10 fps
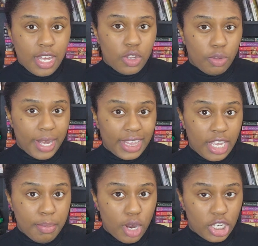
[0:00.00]
Eagle by
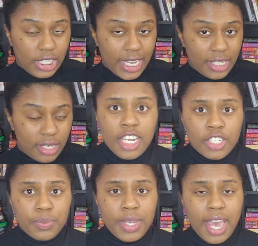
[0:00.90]
Lynn Bartlett.
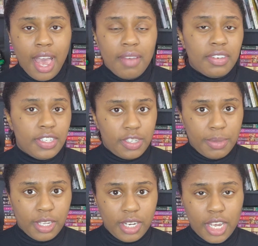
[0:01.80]
Next we have
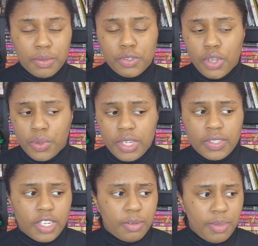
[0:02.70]
disability. So
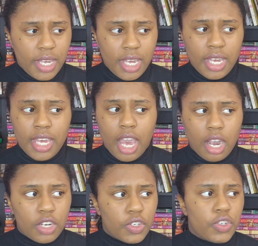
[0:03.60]
this could be
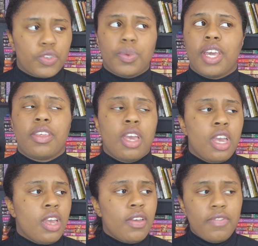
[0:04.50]
characters with
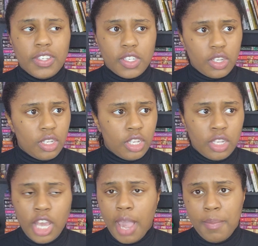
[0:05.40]

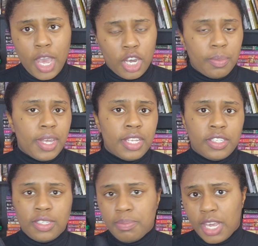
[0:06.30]
physical
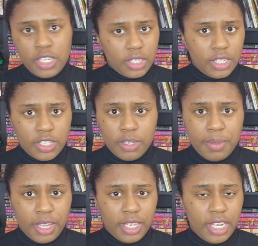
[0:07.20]
impairments, mental
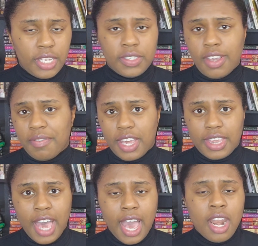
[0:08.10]
disabilities, stuff like
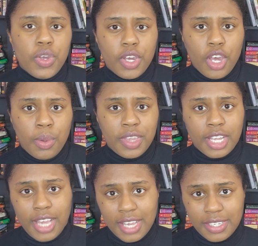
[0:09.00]
that. You could go with the
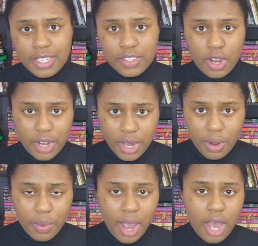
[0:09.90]
classic Scarred
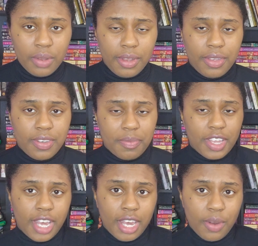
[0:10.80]
Hero route with something like